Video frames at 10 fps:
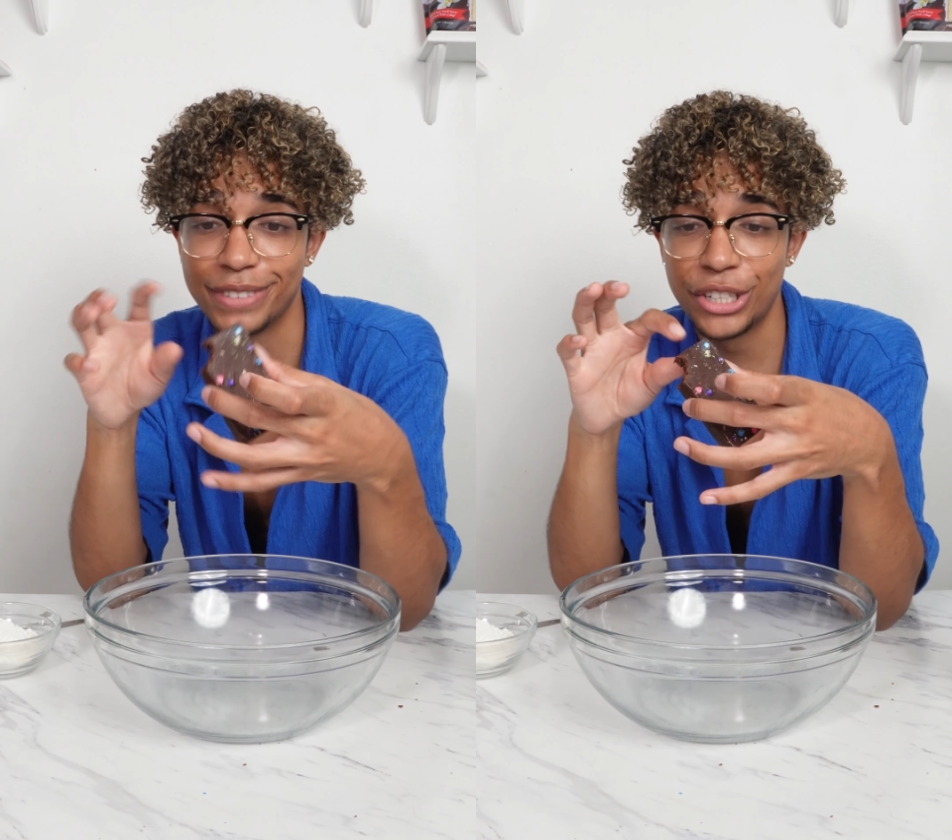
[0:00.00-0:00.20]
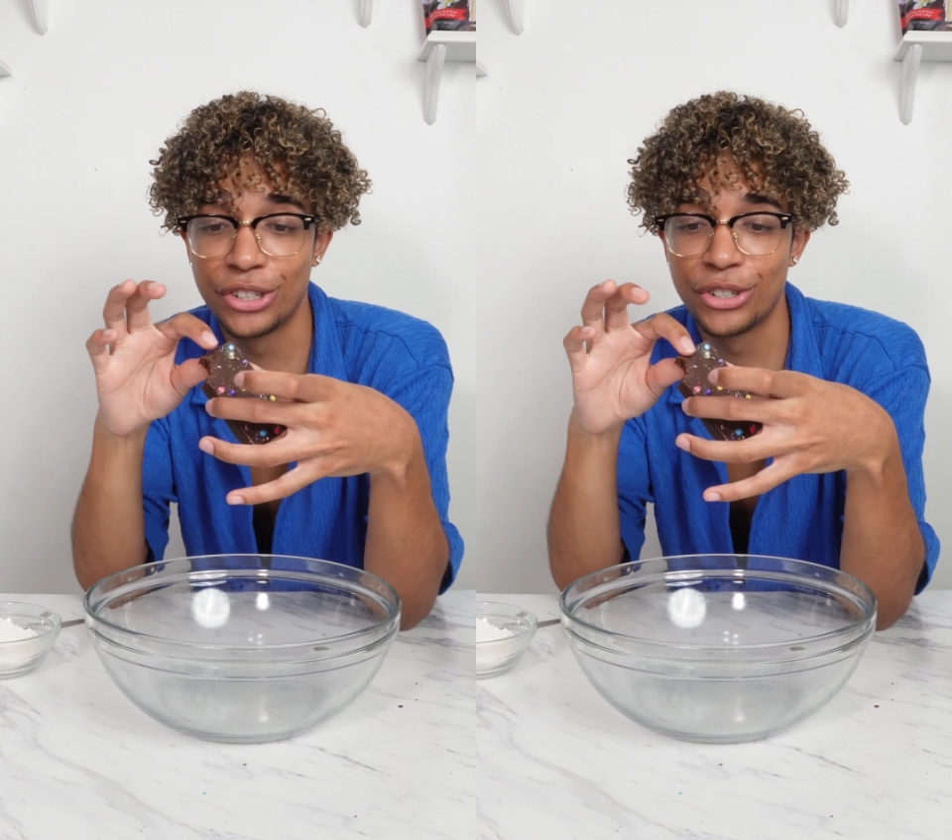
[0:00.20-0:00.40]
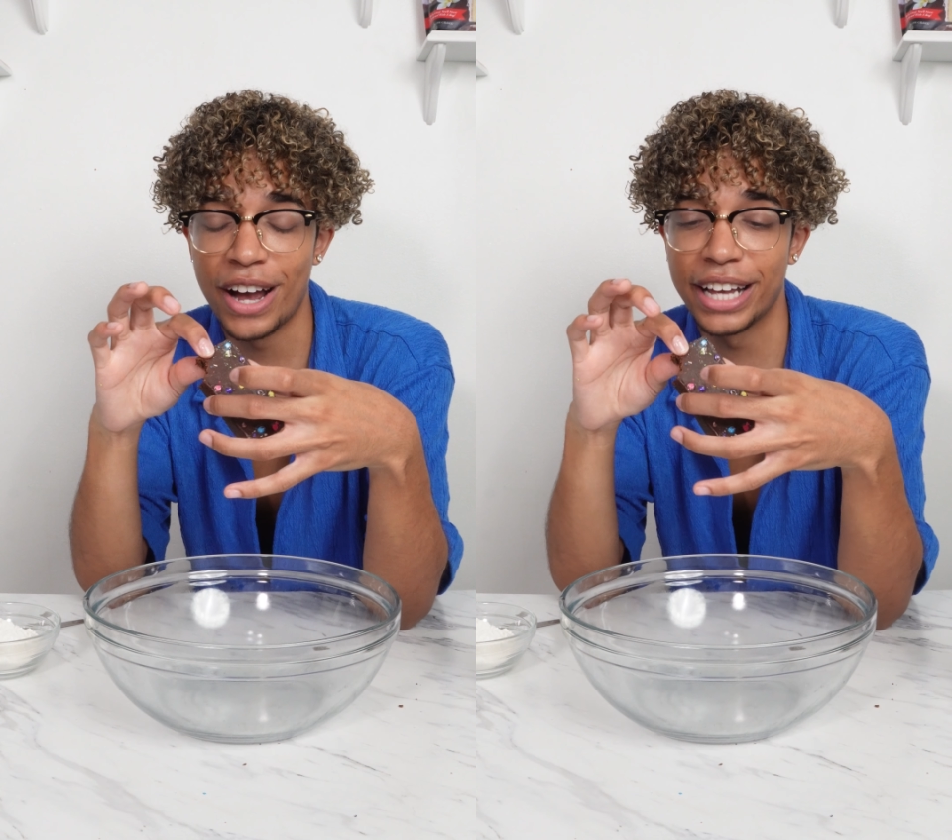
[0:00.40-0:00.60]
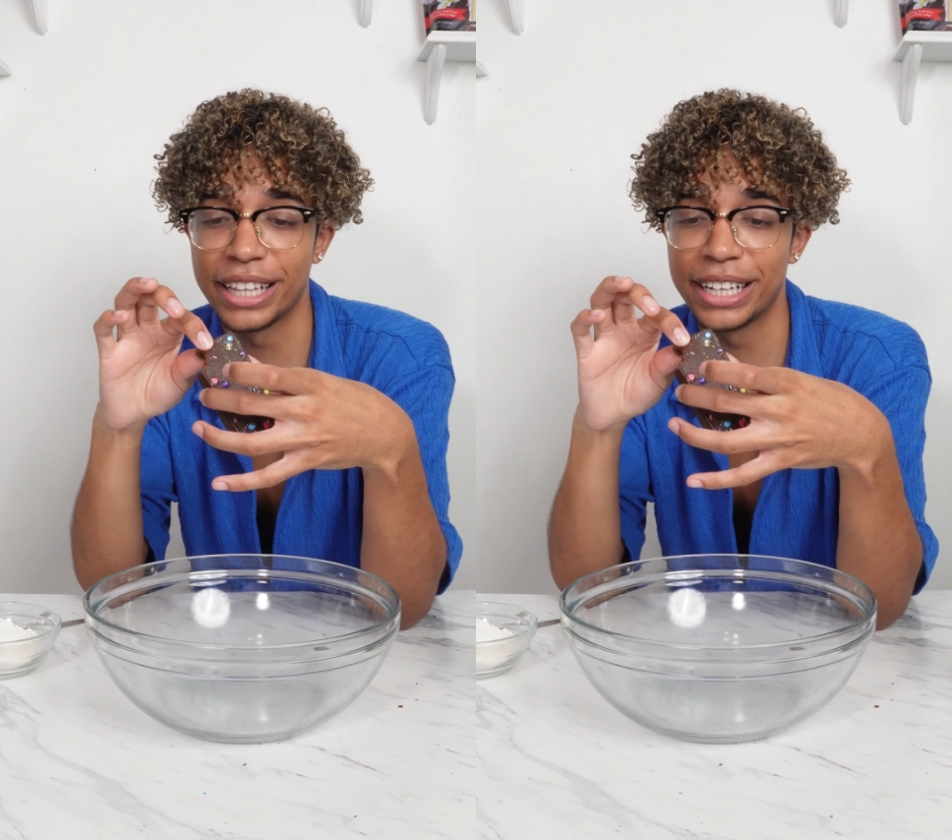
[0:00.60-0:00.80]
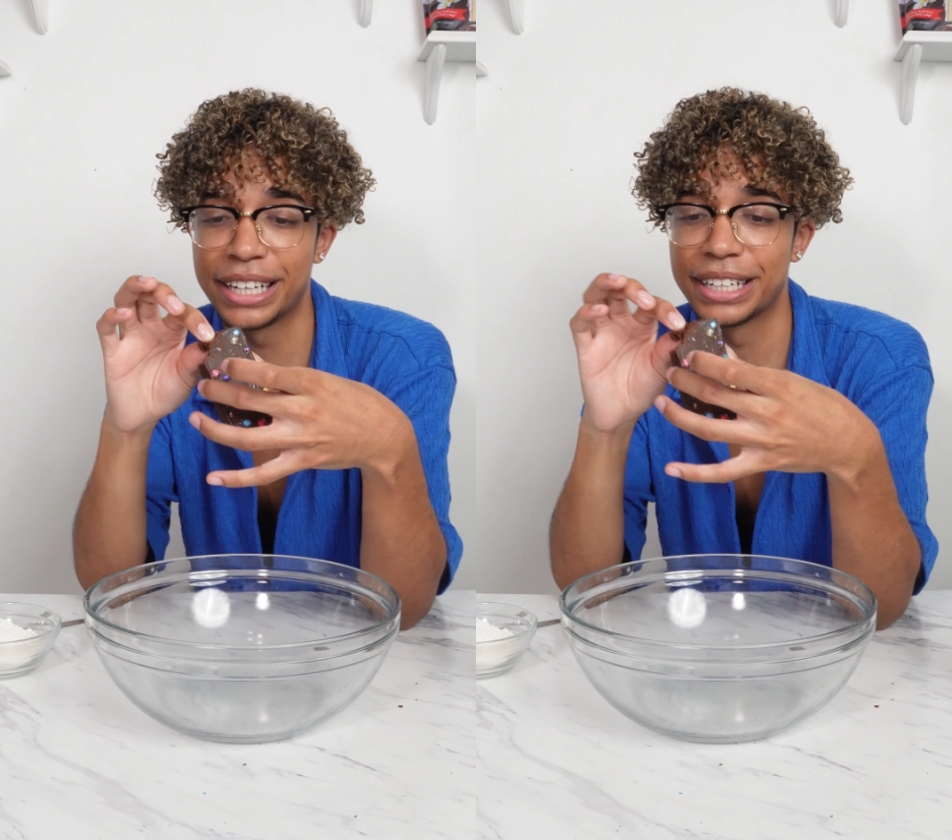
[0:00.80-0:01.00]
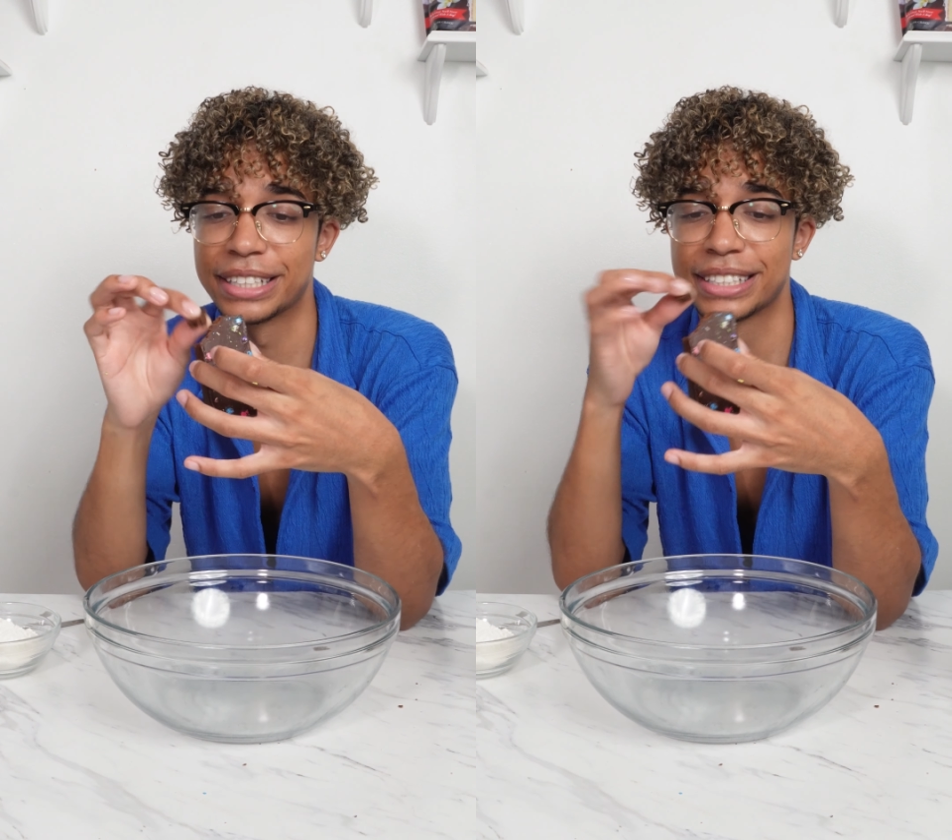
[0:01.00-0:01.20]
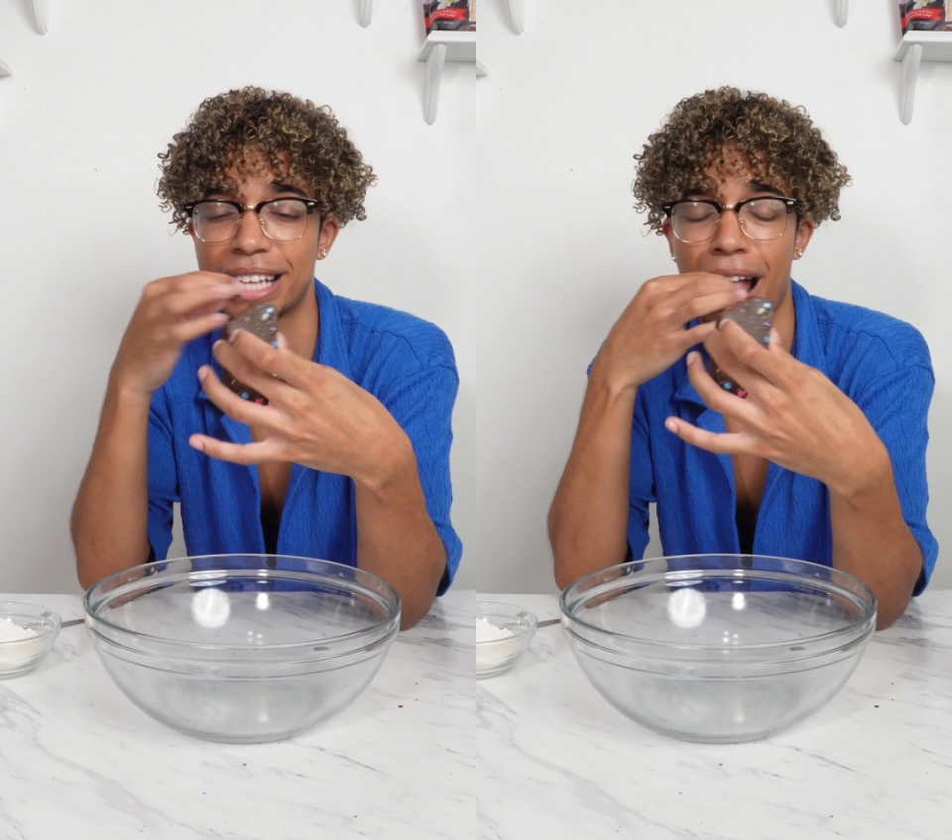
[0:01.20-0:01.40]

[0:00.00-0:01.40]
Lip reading: These dry things.